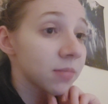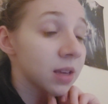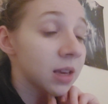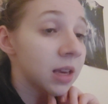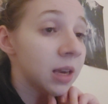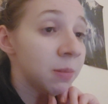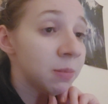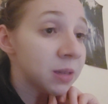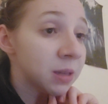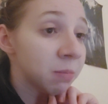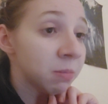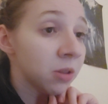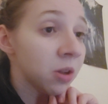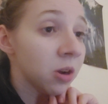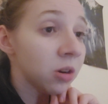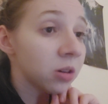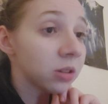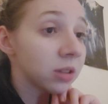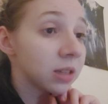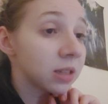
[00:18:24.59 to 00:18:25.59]
It keeps them
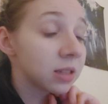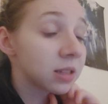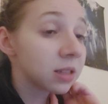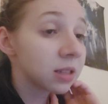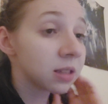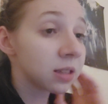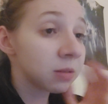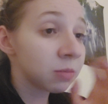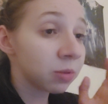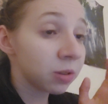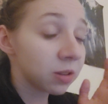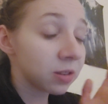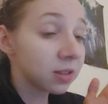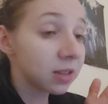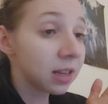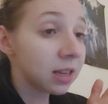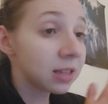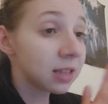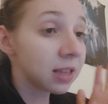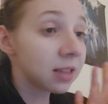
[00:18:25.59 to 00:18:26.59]
locked with
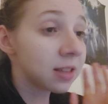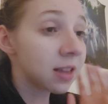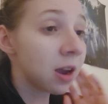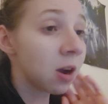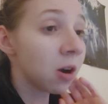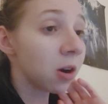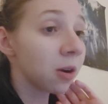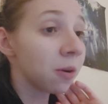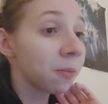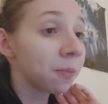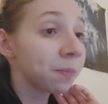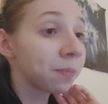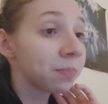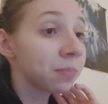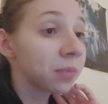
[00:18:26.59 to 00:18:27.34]
things that they are.